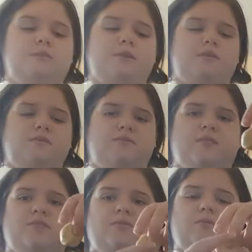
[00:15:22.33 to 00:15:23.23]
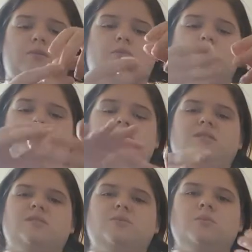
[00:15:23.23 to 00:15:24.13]
they've been in the fridge for a while, but they're
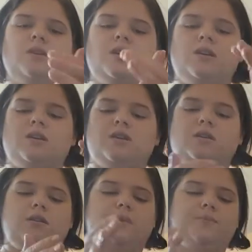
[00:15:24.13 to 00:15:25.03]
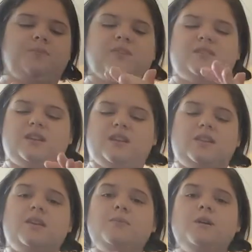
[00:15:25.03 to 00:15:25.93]
still
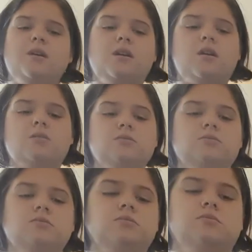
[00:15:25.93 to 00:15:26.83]
sticky. They're a bit cold.